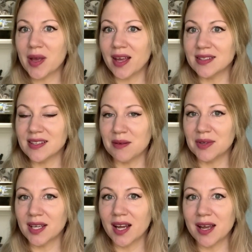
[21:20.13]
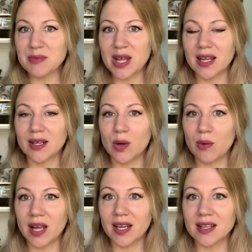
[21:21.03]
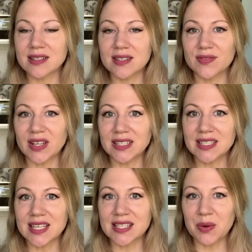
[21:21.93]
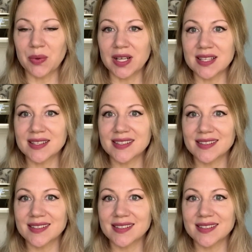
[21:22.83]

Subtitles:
pandemic, I'm not quite as svelte as I was